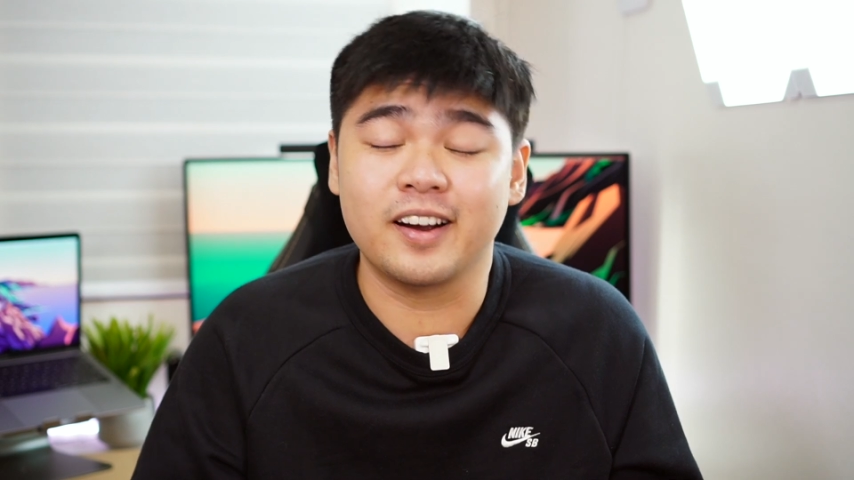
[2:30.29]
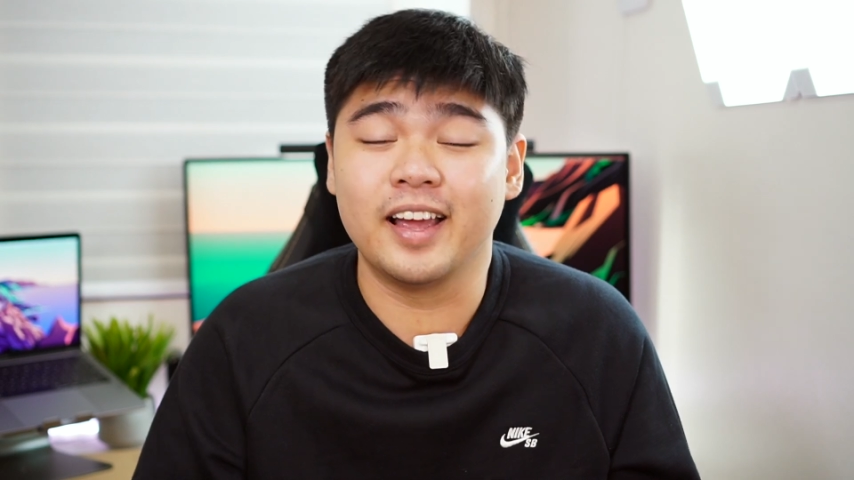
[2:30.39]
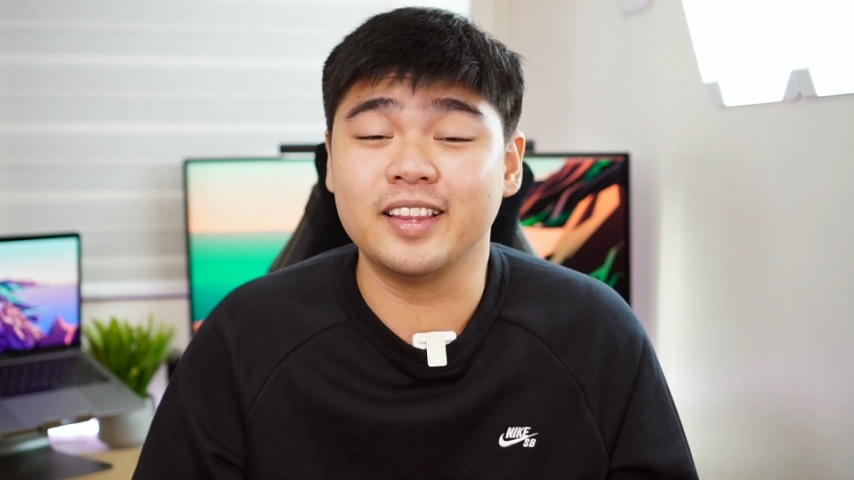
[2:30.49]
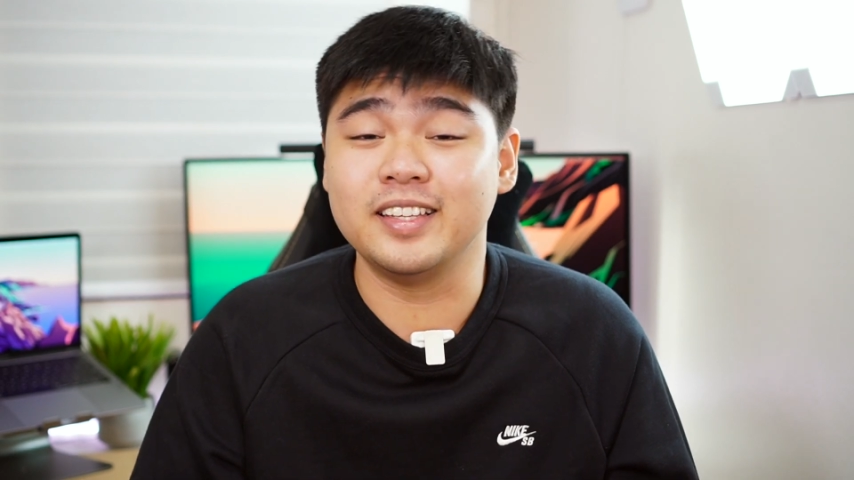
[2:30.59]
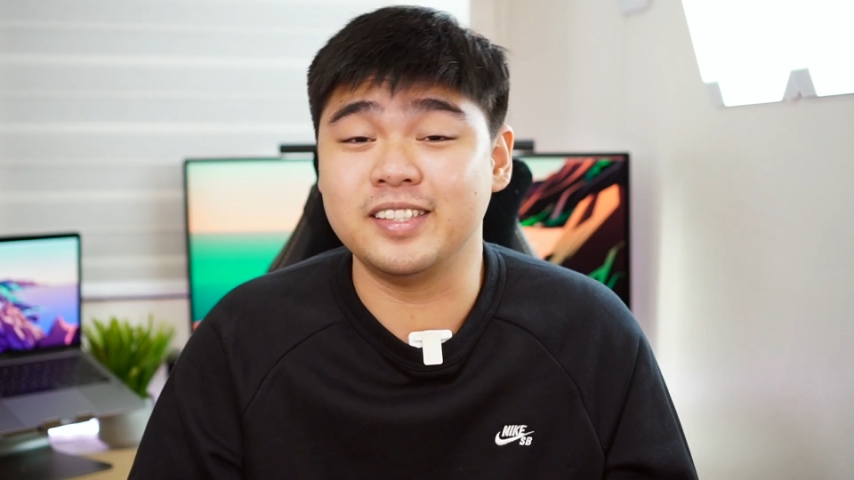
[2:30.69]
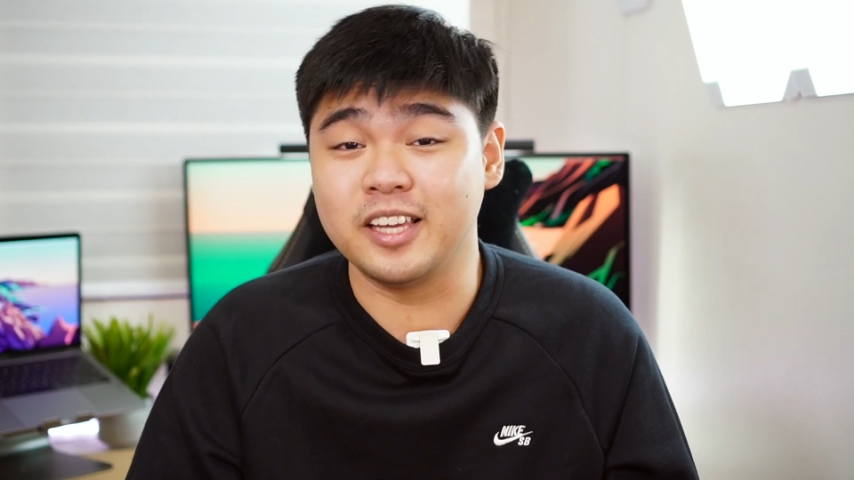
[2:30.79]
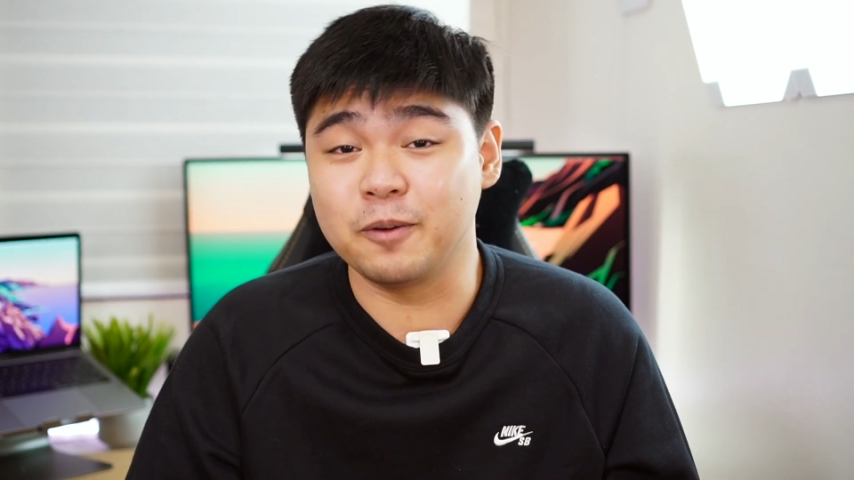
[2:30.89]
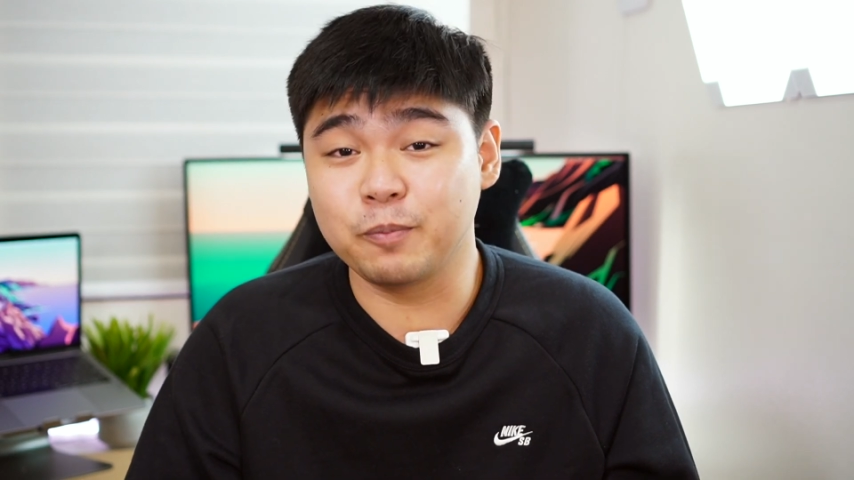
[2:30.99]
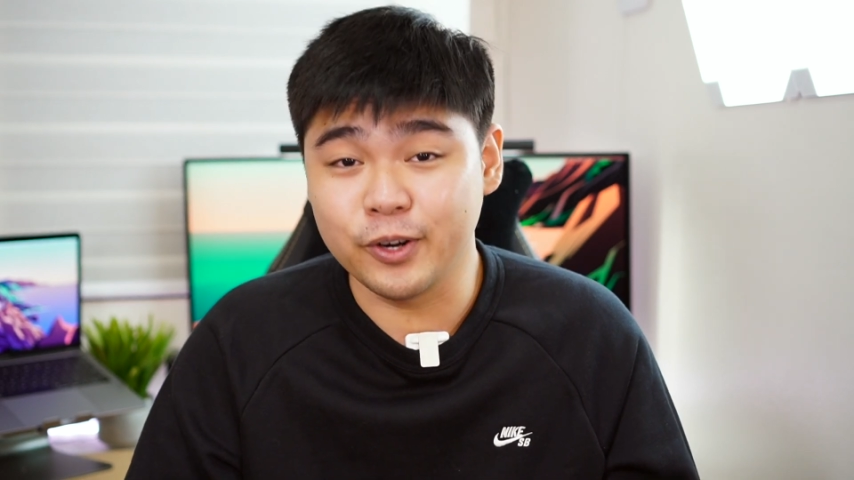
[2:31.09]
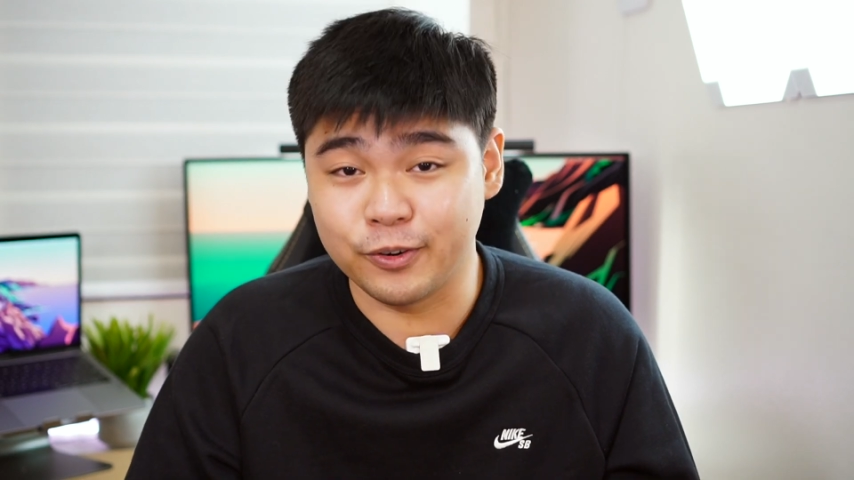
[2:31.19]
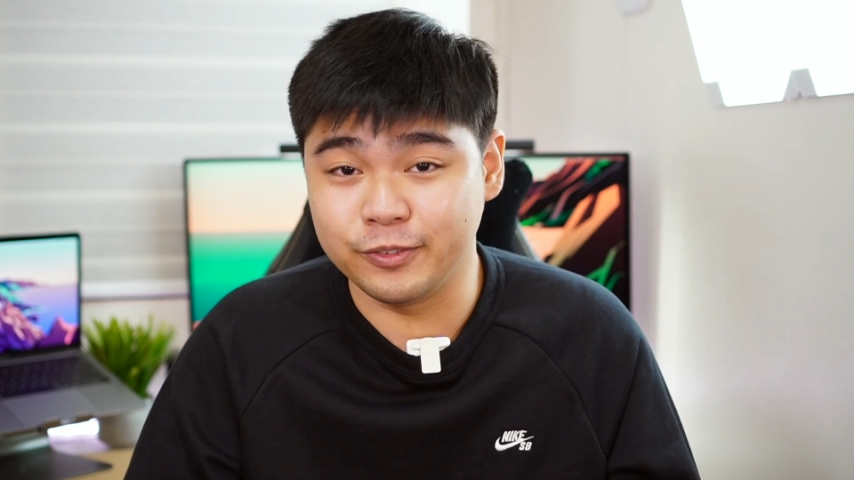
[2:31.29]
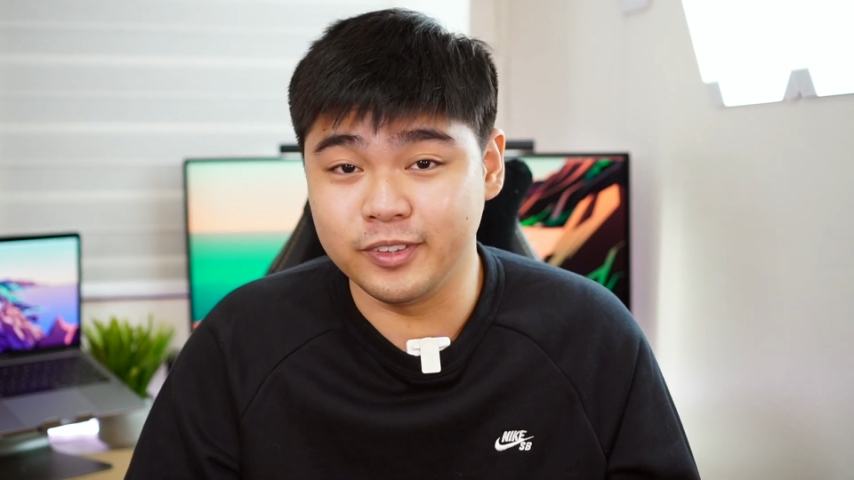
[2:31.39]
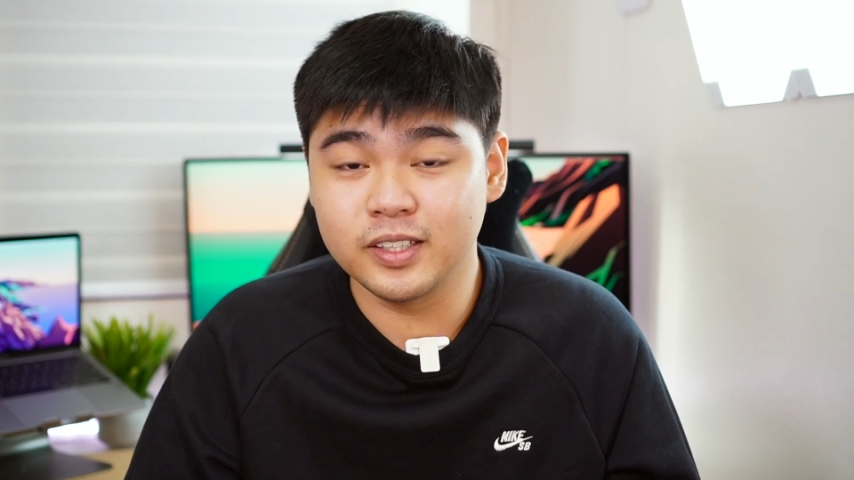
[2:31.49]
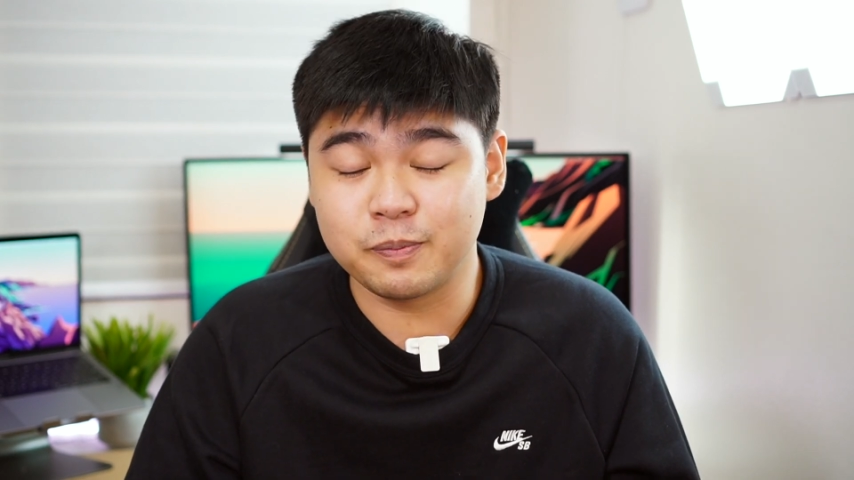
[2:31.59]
are NTC approved,